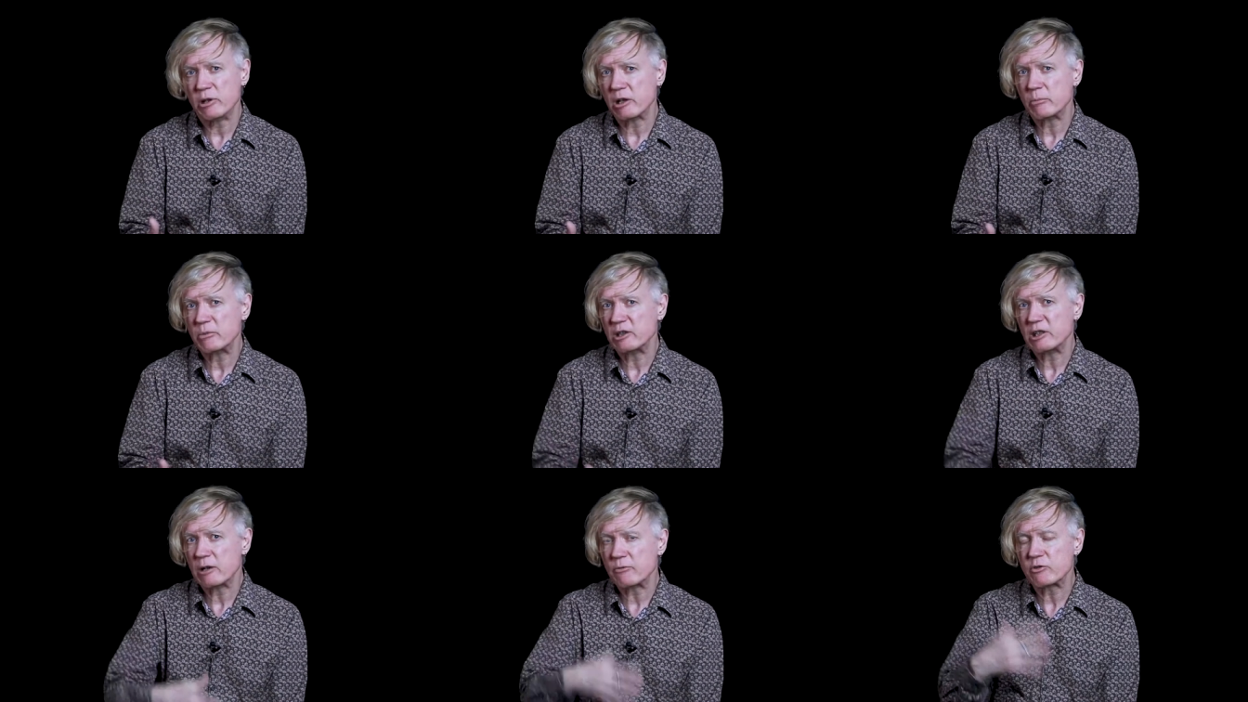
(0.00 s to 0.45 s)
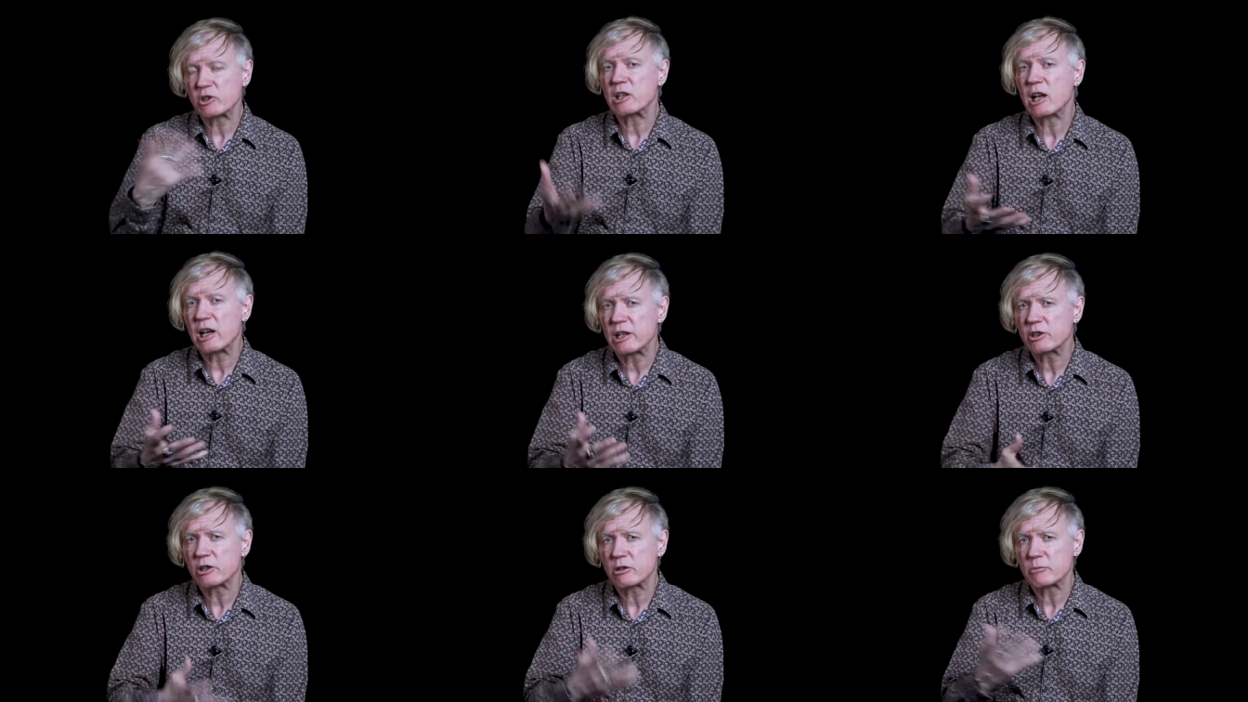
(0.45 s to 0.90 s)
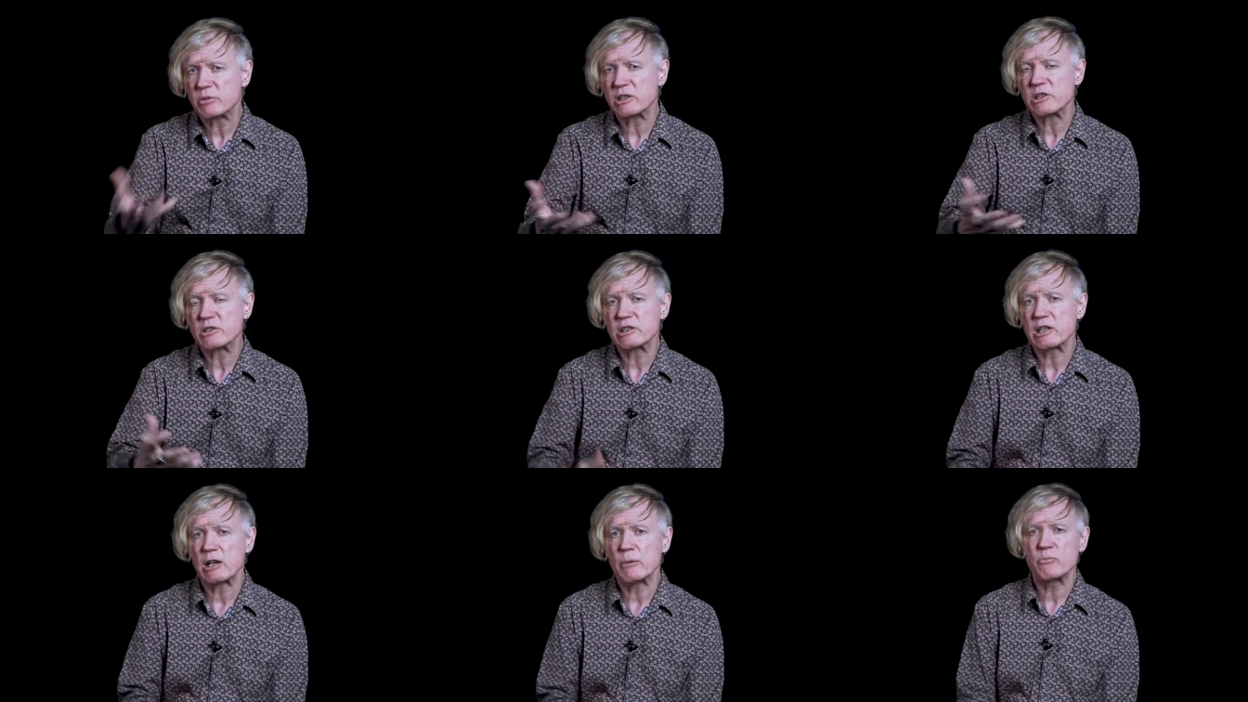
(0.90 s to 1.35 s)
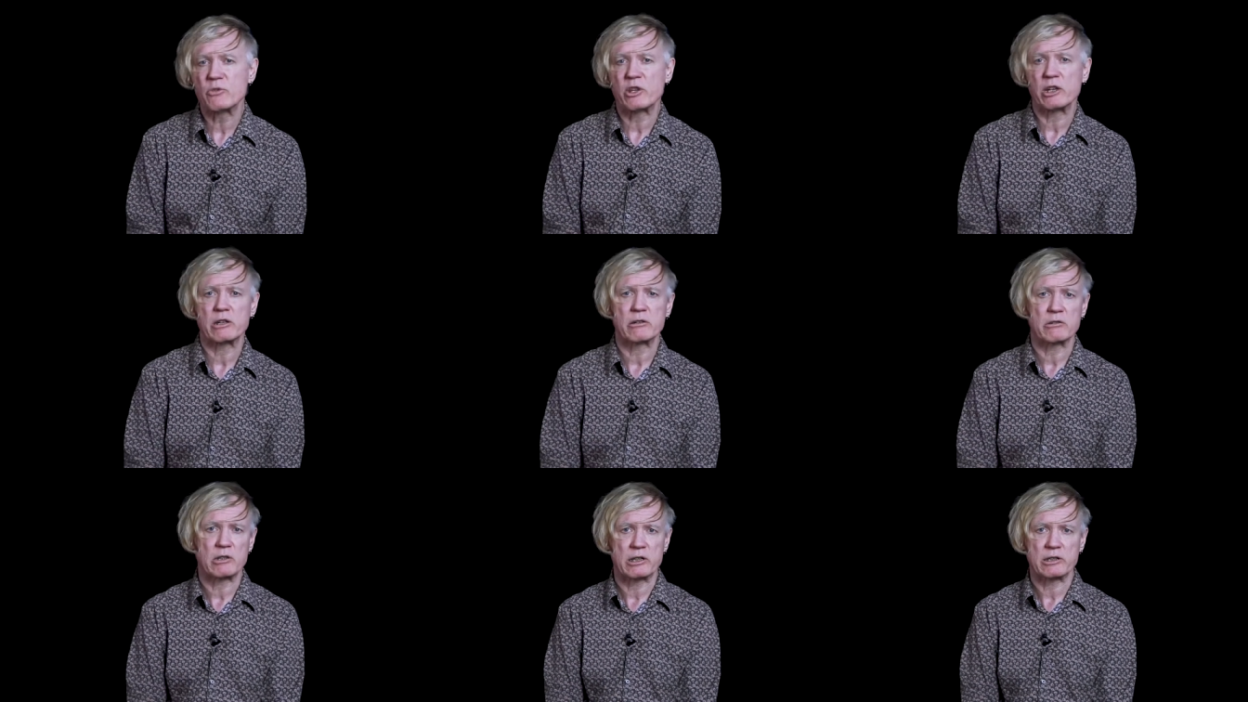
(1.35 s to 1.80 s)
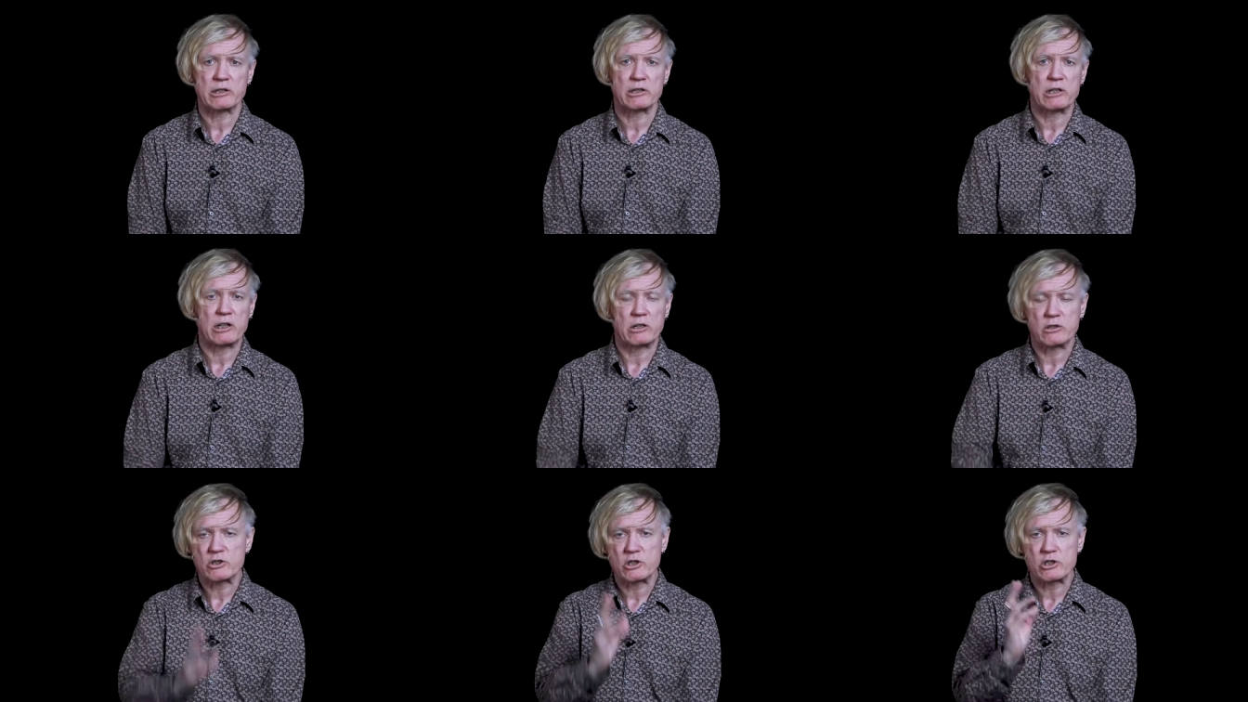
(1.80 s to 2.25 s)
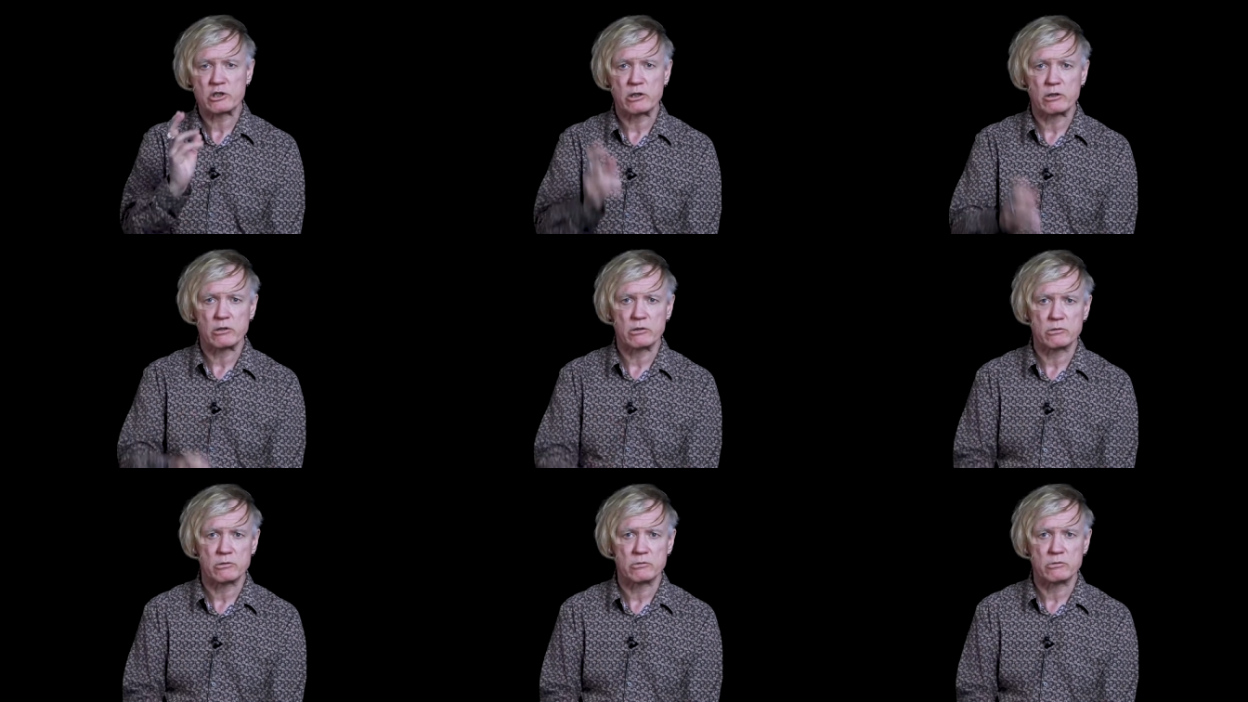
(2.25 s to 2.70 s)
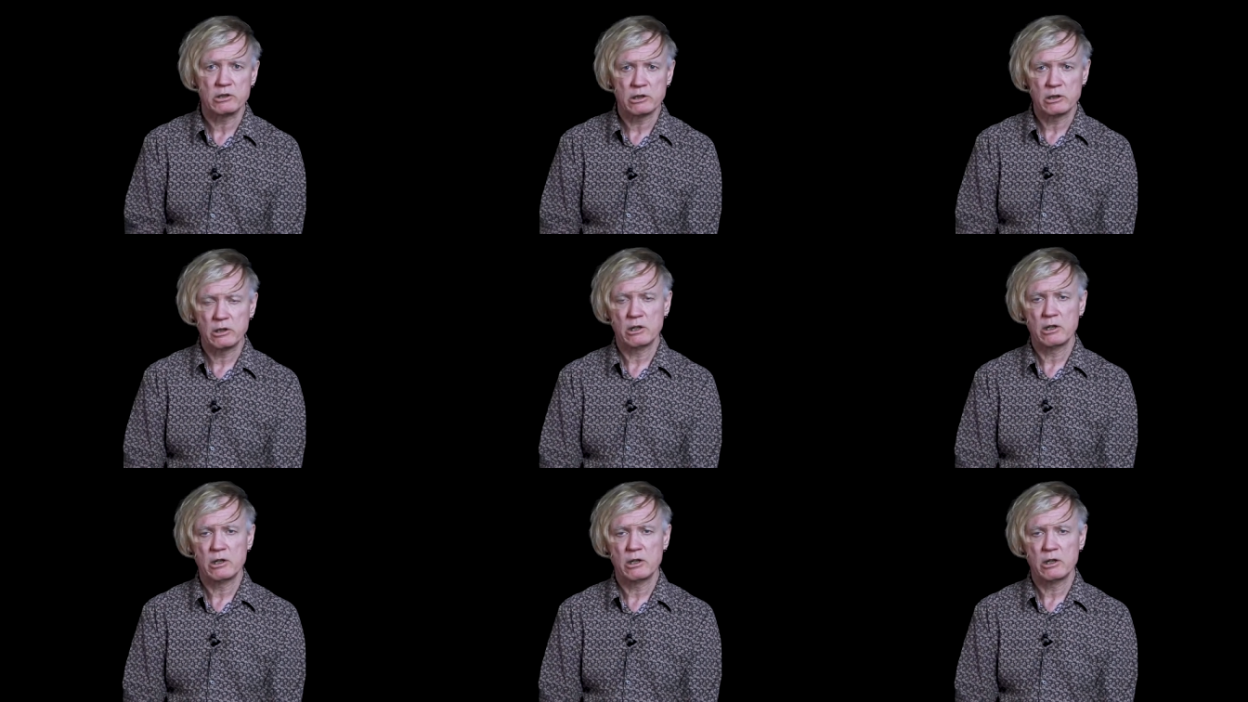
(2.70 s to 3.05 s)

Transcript: I mean, every night there'd be something like an art show.